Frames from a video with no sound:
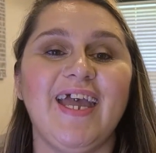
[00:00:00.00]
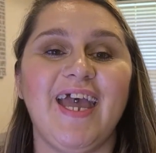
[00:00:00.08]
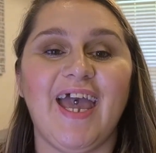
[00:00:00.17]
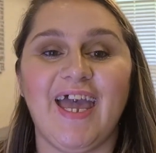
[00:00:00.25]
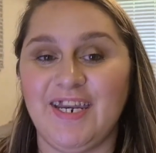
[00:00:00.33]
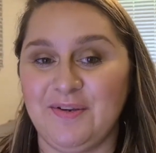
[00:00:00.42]

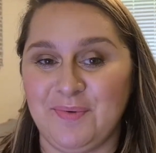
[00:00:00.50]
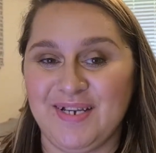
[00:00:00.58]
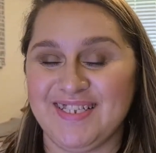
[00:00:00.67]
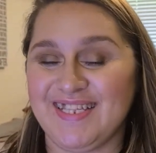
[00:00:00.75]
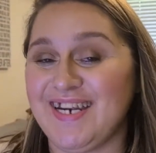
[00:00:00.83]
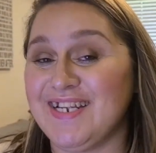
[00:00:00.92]

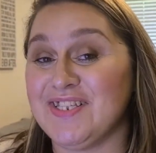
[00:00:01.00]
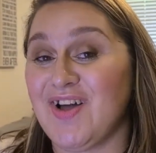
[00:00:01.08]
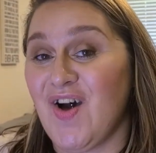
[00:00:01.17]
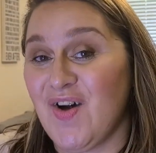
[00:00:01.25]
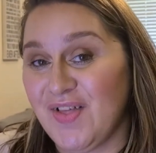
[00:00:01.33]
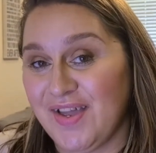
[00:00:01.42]
Anyways, that is
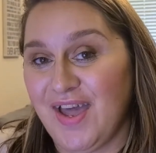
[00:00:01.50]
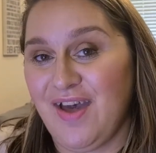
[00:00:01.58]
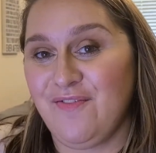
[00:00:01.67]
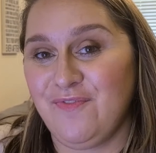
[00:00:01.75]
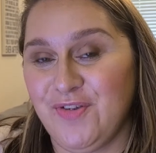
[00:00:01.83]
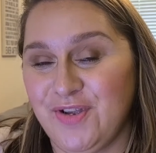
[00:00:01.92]
all I
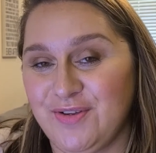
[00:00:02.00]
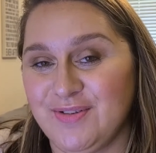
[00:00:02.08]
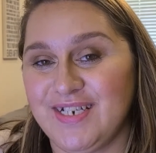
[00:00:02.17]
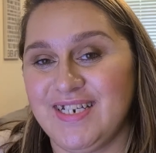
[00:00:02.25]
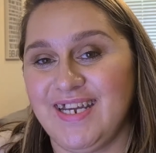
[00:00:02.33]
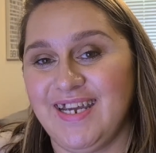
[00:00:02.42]
have for you
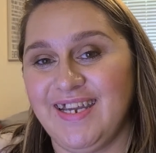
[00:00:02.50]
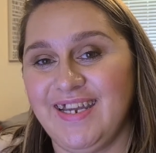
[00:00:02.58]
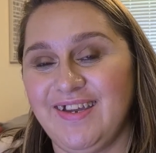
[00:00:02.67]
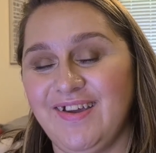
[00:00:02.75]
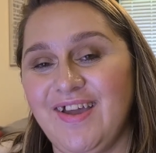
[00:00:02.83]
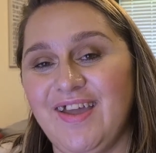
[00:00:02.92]

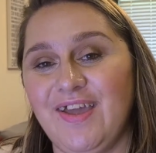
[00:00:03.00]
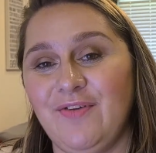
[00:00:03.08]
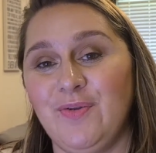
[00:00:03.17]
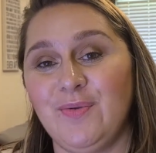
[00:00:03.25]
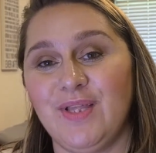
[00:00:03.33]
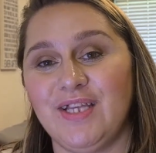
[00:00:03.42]
today.
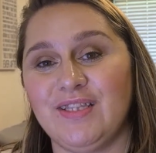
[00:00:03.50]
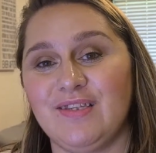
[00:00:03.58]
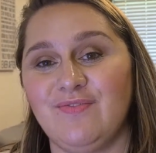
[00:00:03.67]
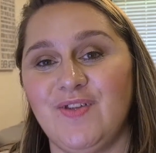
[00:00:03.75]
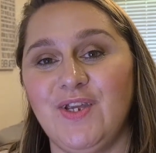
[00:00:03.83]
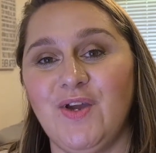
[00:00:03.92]
If you like this
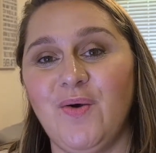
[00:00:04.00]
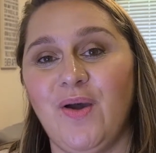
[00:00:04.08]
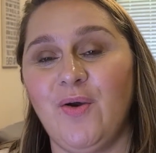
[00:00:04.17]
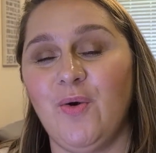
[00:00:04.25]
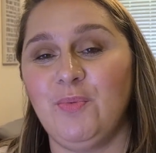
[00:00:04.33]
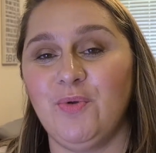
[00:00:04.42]
video, I
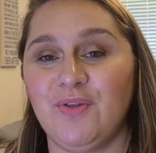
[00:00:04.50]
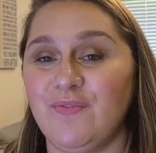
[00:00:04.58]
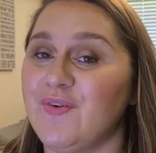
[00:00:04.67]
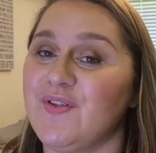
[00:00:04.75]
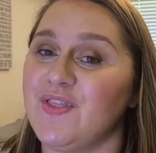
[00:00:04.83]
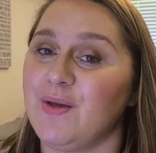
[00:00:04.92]
hope you'll give
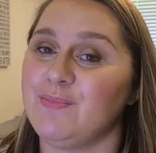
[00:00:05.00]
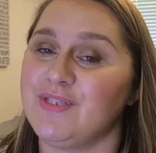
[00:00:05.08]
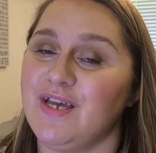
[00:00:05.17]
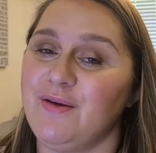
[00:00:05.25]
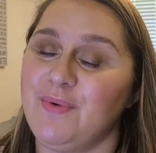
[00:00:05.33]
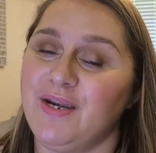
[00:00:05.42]
it a thumbs
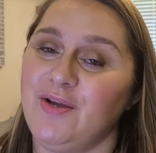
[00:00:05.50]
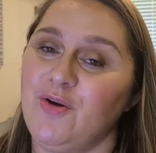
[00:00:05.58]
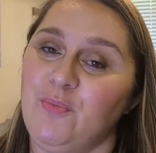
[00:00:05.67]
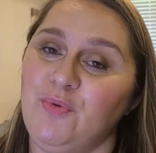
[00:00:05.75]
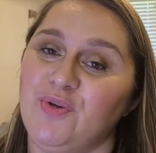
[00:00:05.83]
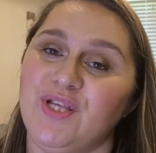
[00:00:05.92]
up, and I
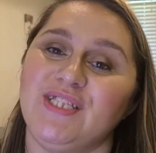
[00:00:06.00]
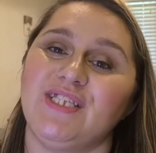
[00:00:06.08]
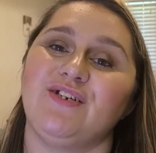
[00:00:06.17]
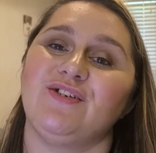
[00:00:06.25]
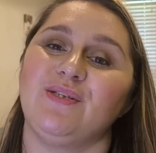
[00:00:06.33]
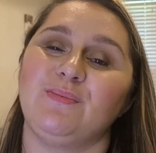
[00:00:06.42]
hope you'll
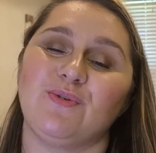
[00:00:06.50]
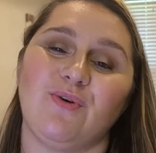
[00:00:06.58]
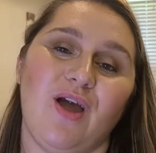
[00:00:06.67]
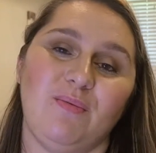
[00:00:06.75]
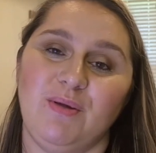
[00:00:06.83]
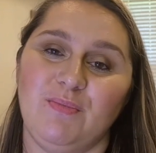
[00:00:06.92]
consider
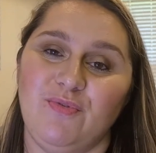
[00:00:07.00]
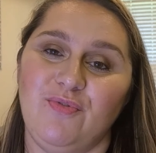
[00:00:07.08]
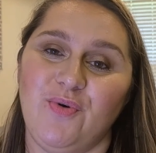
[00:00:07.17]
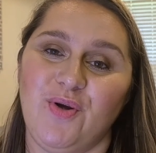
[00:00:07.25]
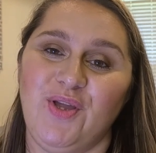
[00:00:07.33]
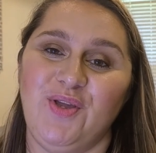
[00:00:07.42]
subscribing
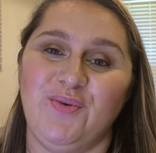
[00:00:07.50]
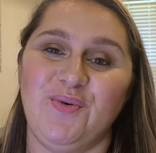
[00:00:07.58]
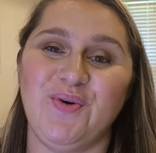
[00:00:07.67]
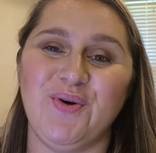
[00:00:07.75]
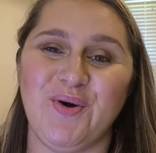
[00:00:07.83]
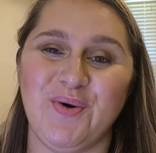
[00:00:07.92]
before you
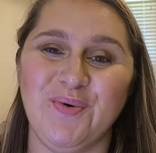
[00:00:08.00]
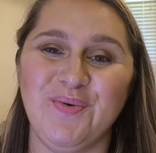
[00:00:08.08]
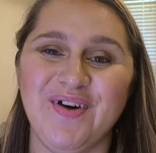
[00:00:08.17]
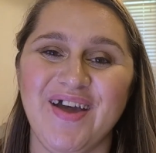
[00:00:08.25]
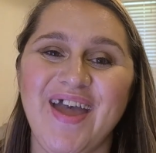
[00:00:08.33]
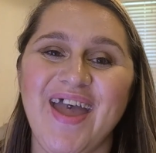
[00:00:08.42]
go.
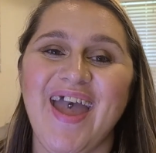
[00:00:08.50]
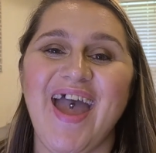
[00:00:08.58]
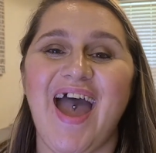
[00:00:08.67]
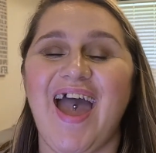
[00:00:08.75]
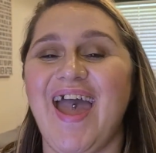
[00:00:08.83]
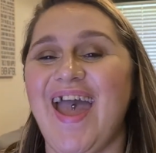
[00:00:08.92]

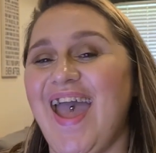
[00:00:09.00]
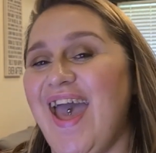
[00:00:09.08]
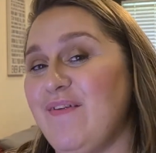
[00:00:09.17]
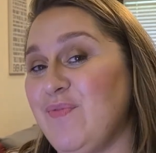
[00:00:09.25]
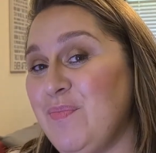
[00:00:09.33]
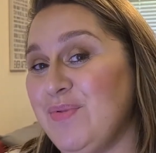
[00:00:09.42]

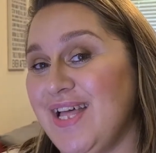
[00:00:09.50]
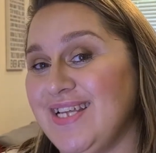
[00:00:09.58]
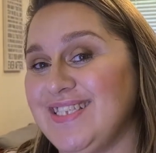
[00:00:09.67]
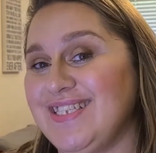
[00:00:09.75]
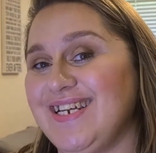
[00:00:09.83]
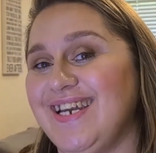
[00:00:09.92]
Have a
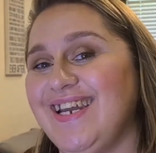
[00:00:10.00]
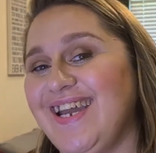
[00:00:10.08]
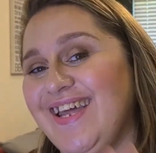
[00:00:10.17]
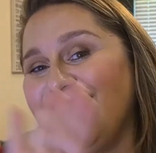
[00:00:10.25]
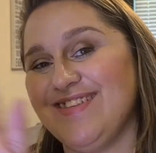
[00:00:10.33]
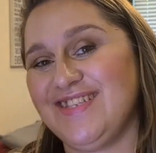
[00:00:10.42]
blessed day,
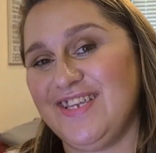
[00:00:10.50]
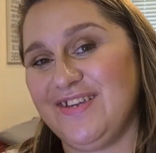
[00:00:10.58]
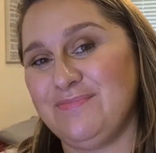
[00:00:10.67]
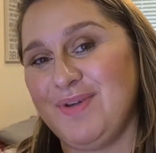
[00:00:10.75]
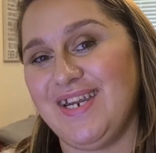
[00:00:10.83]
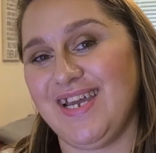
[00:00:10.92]
and I'll see you
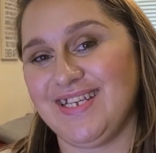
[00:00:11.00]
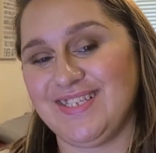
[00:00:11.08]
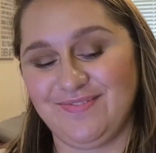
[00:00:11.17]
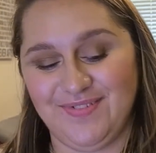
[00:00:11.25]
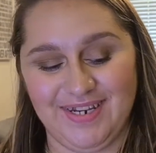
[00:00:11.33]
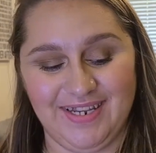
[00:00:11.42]
in my next
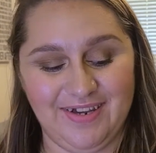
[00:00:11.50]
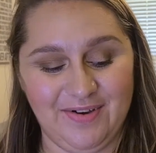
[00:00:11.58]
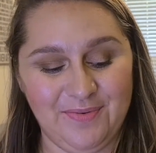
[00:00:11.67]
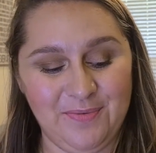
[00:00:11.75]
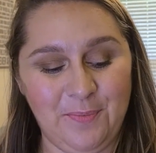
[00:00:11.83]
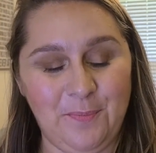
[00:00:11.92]
video.